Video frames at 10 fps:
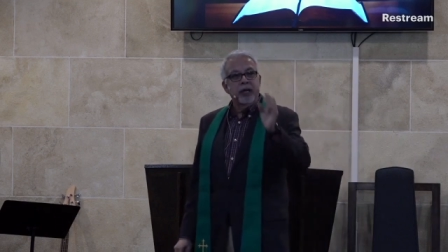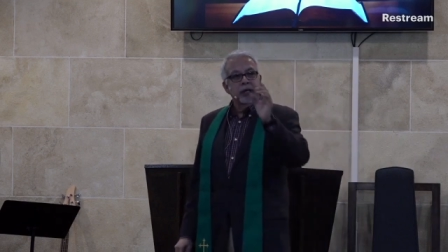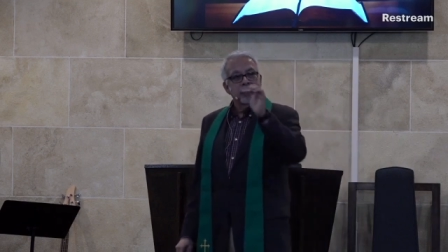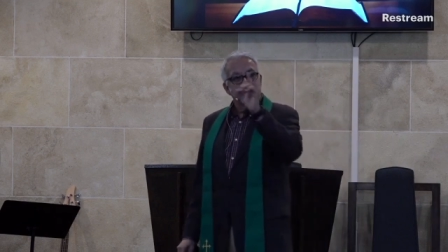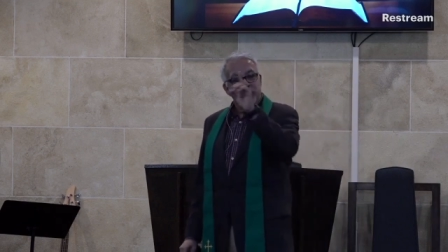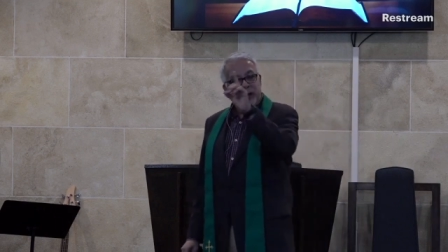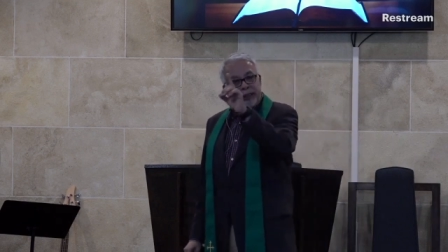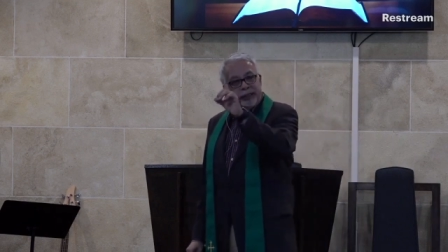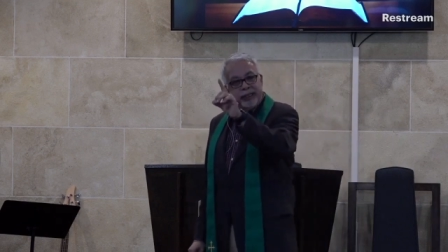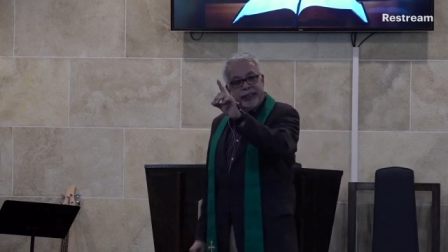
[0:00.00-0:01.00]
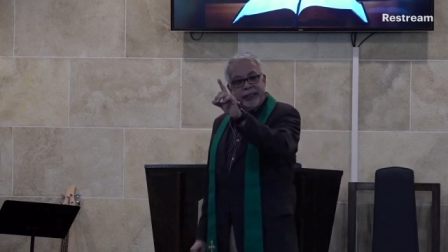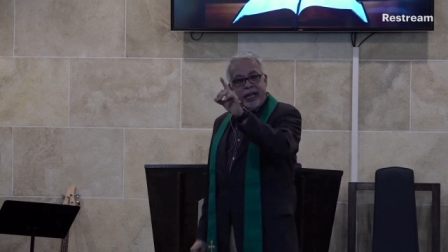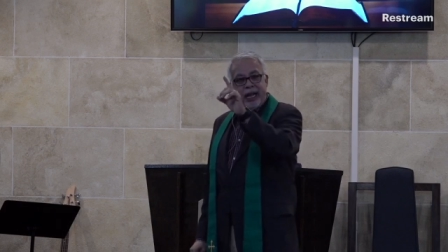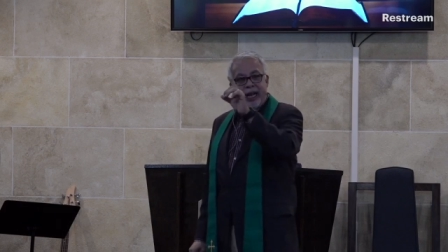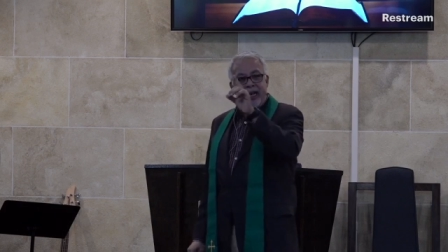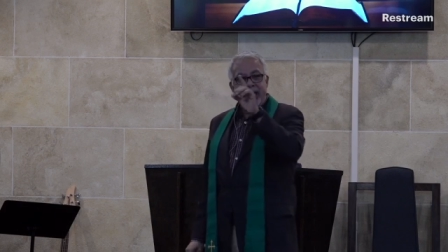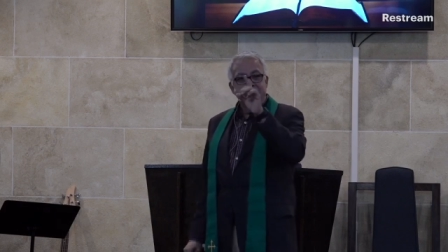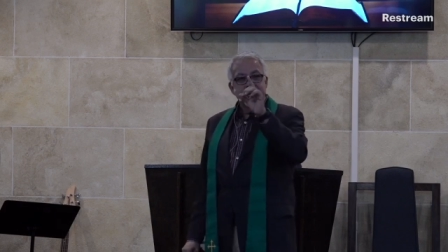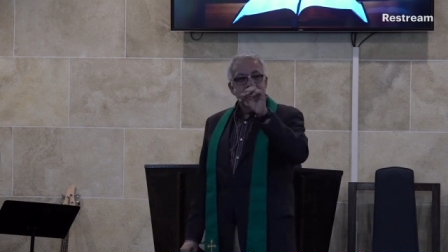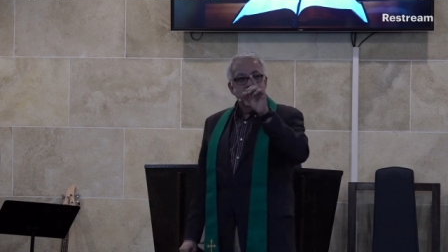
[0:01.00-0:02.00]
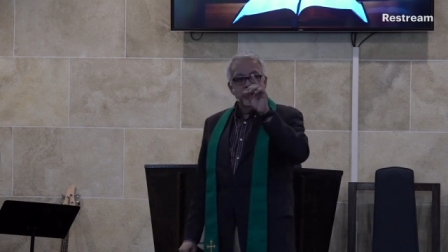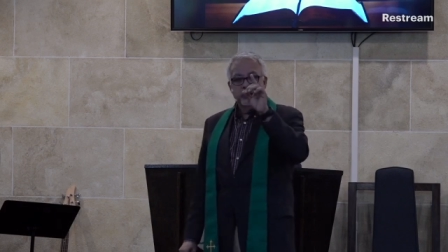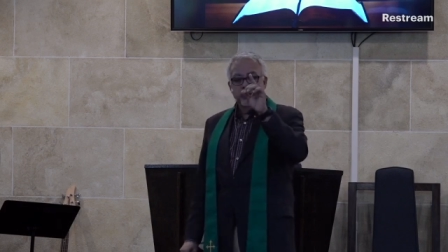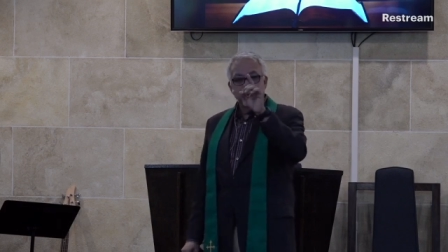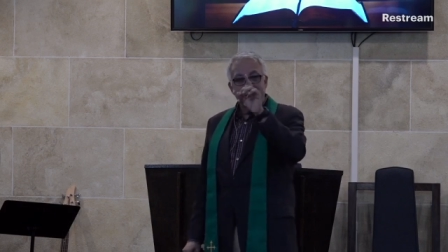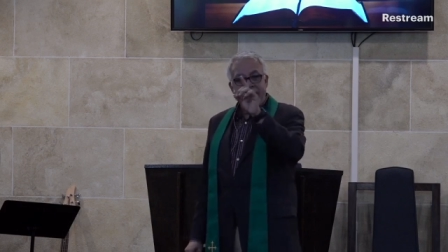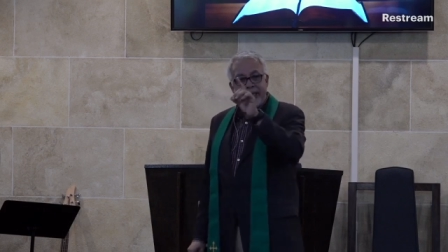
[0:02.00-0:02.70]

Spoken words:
to trusting God, to submitting